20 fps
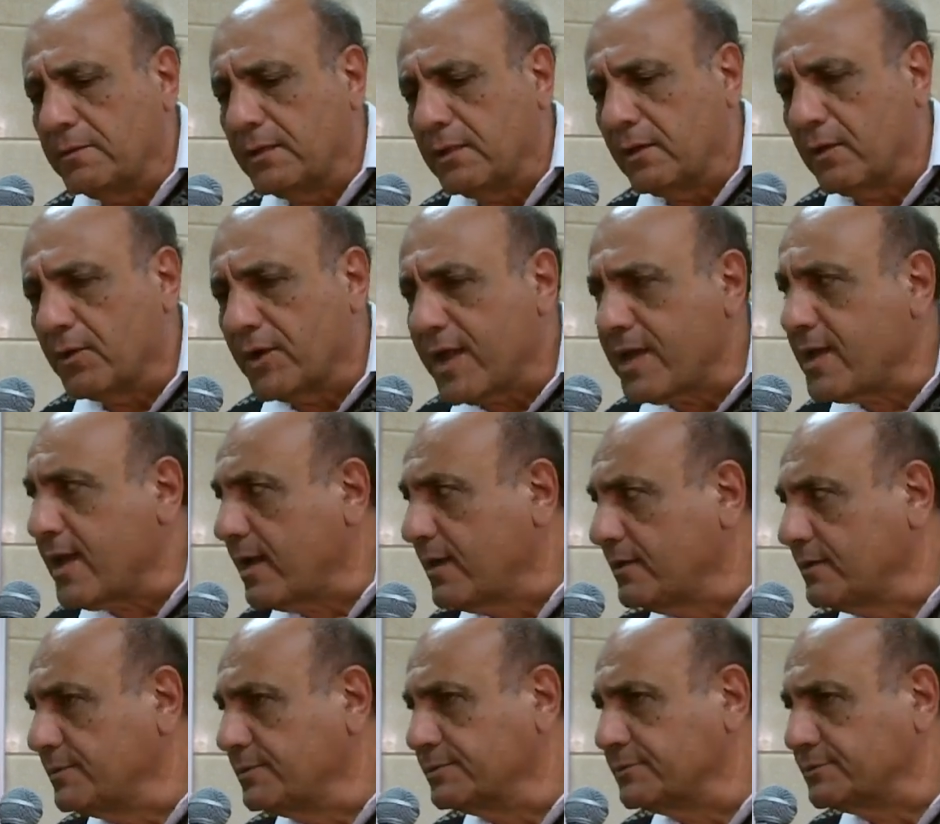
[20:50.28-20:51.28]
Korea,
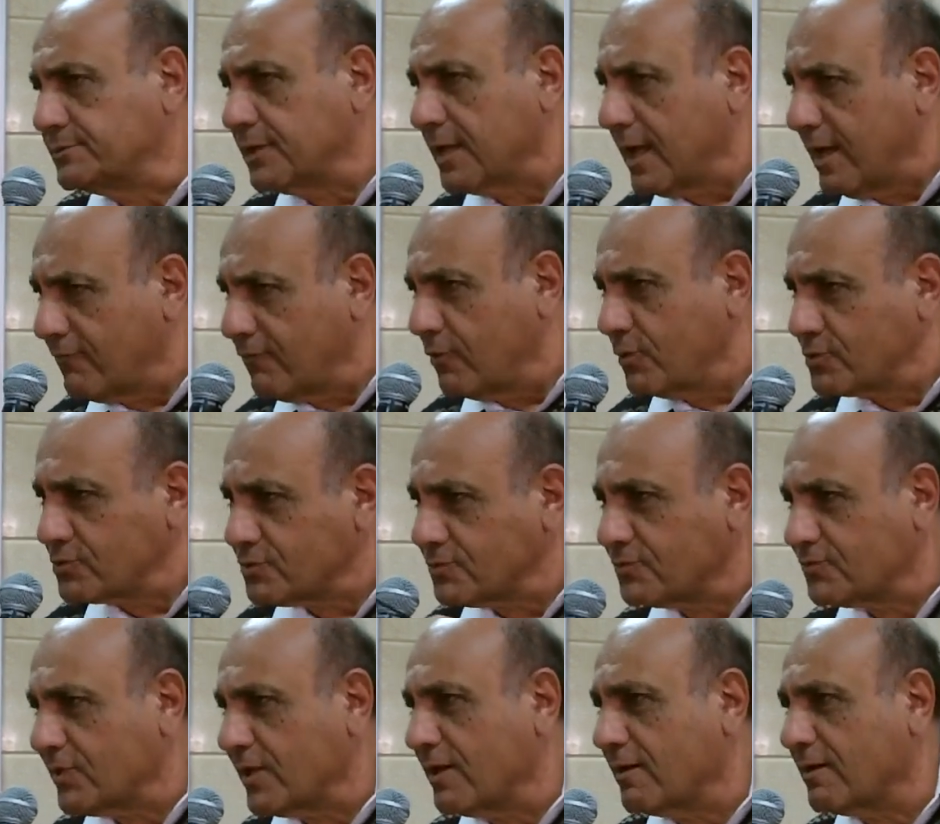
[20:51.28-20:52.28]
they have also
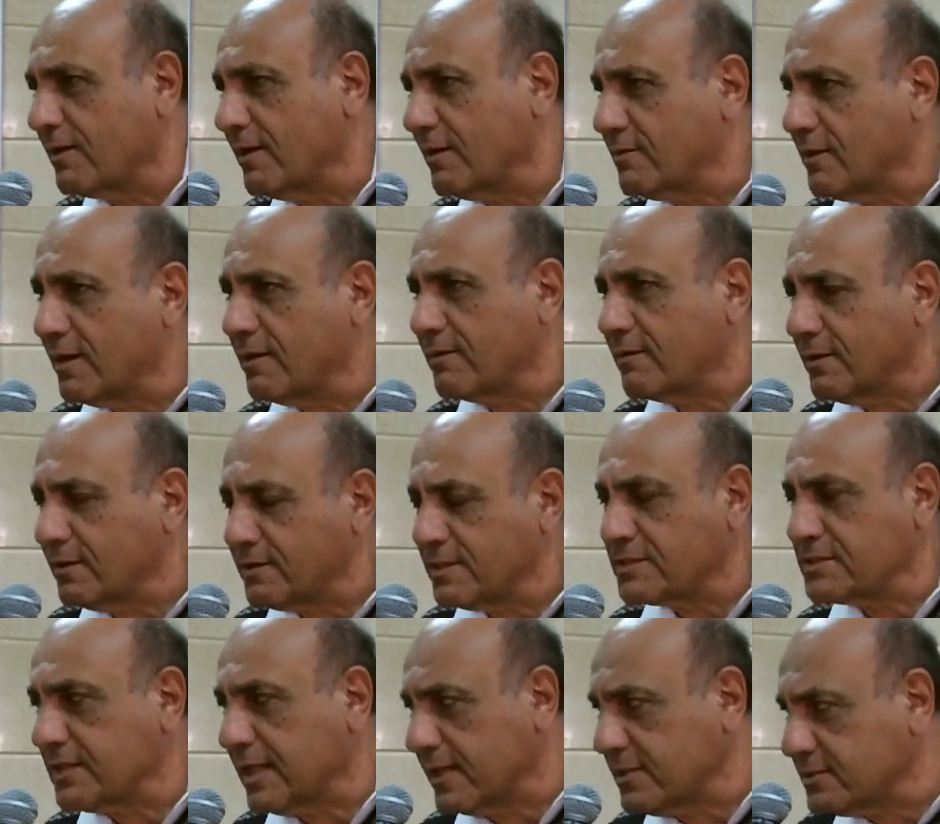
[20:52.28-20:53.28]
their
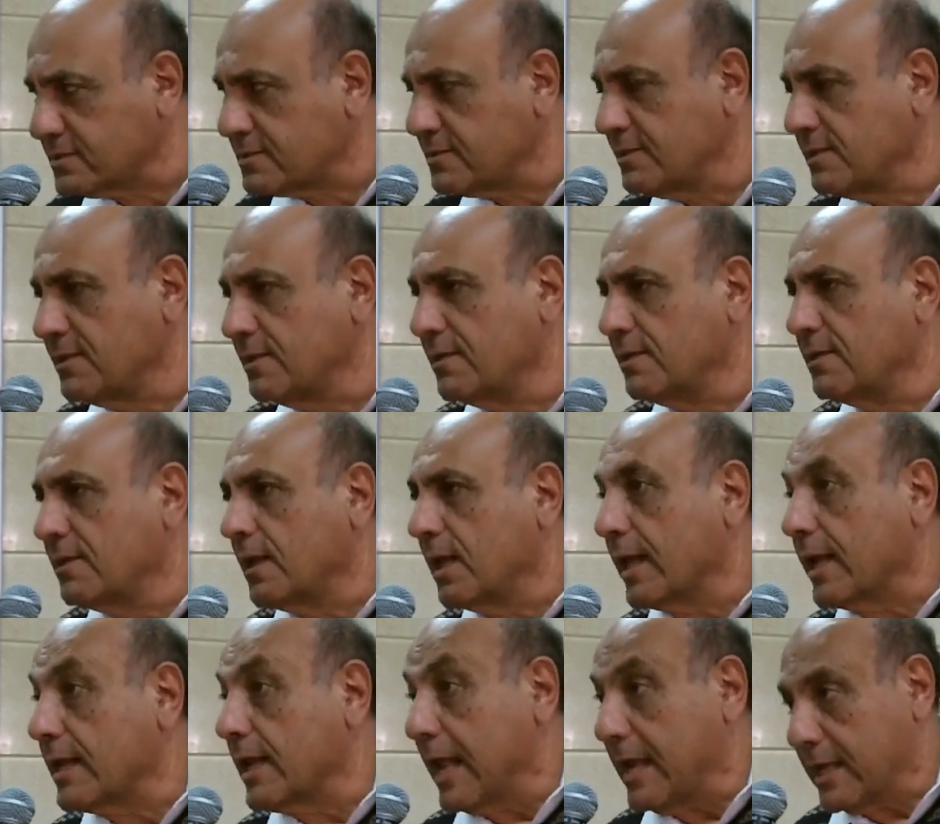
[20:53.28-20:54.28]
residents.
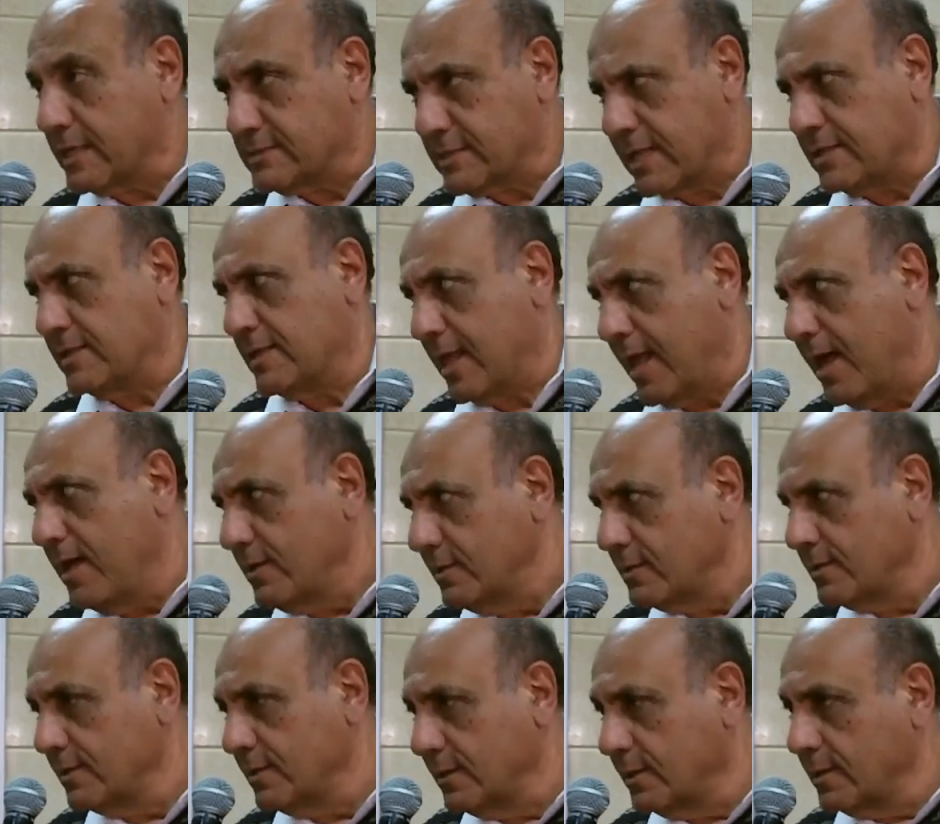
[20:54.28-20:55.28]
In Alexandria,
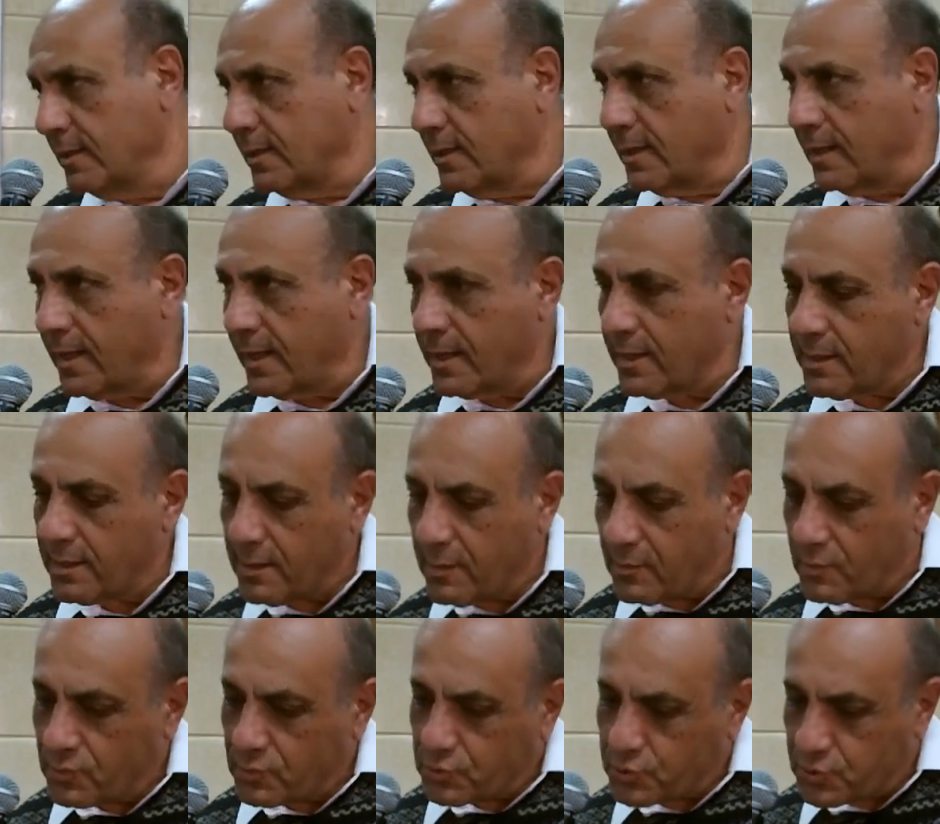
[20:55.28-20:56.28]
you
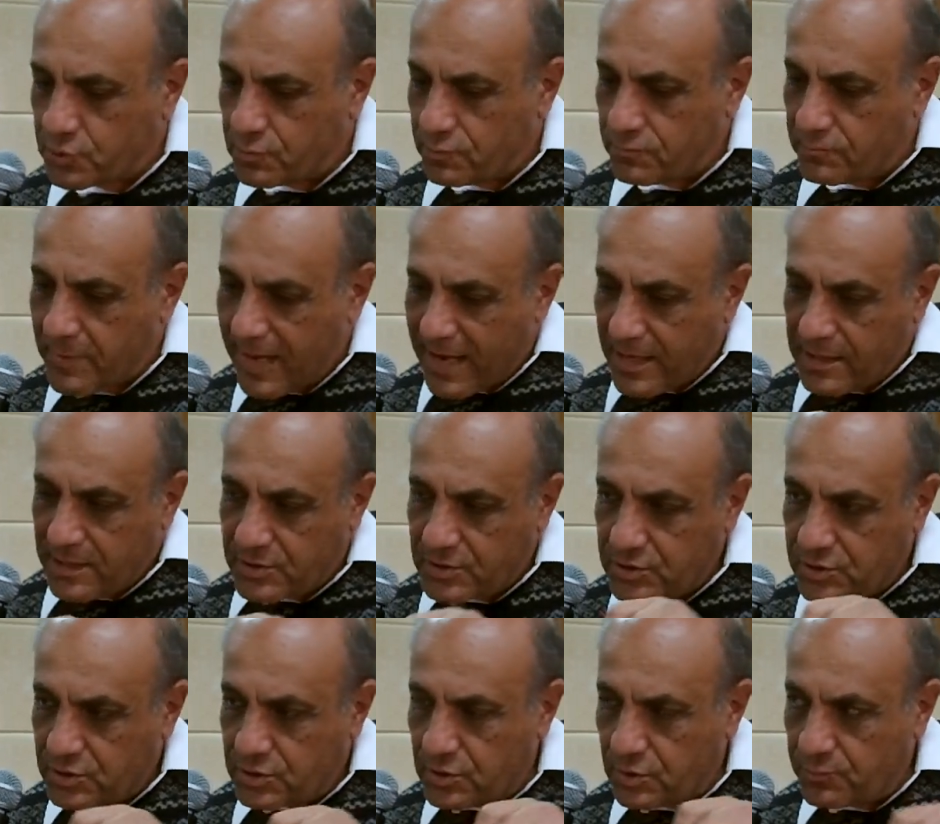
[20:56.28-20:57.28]
may
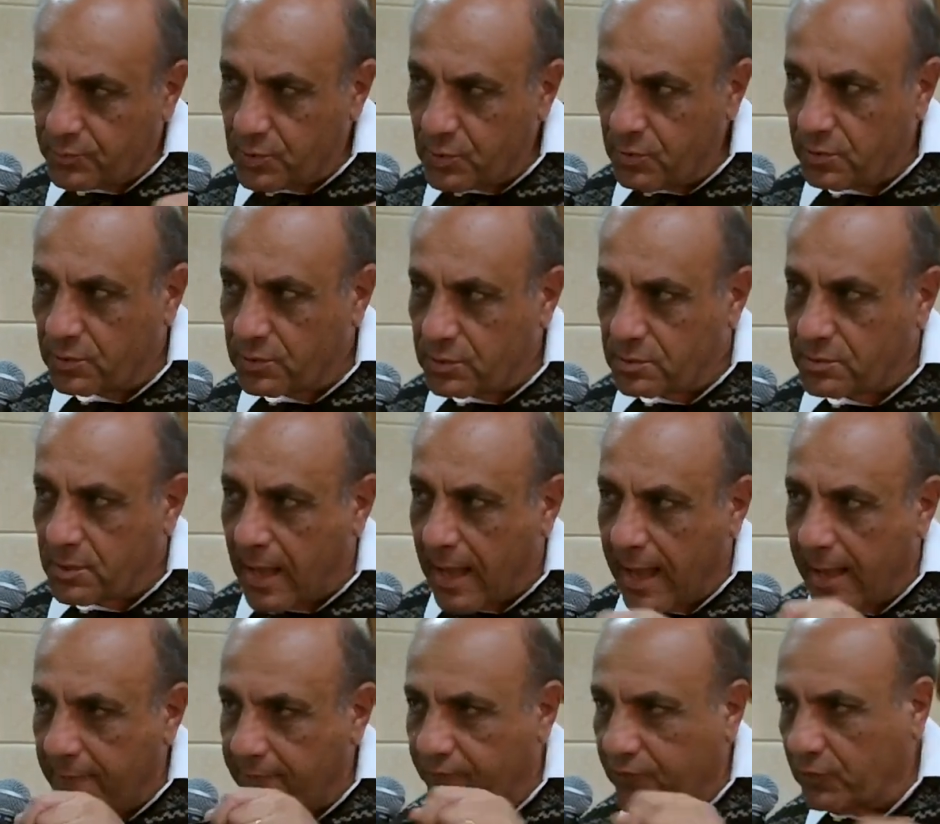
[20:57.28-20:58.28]
distribute
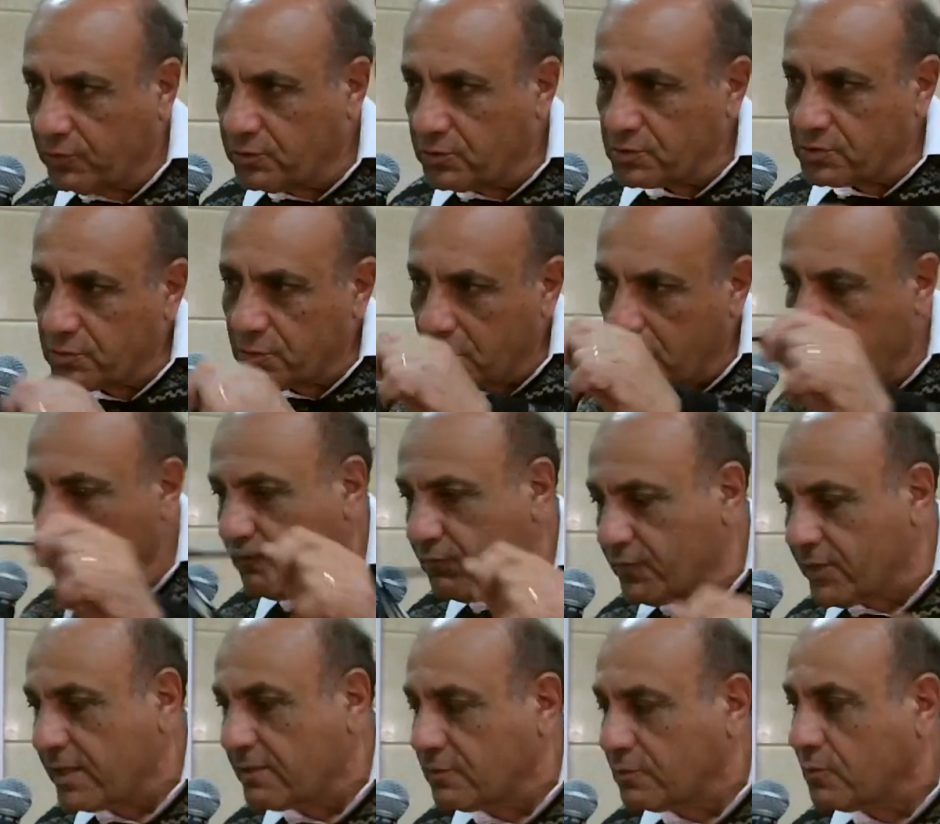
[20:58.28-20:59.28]
photos of
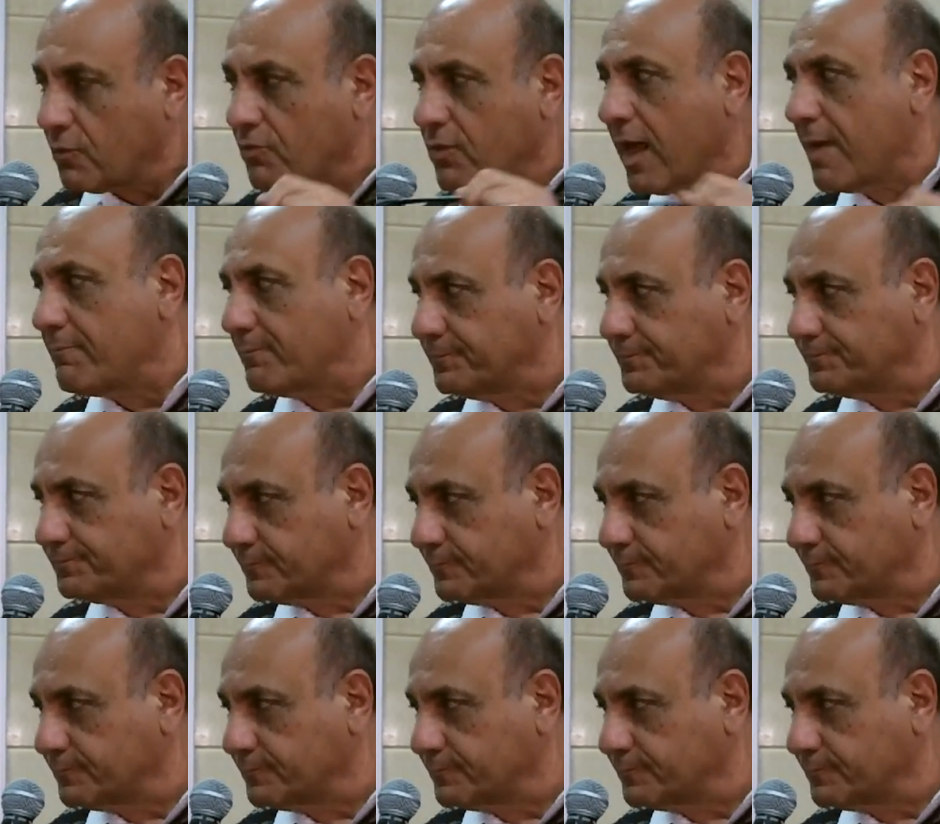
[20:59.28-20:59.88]
it to them.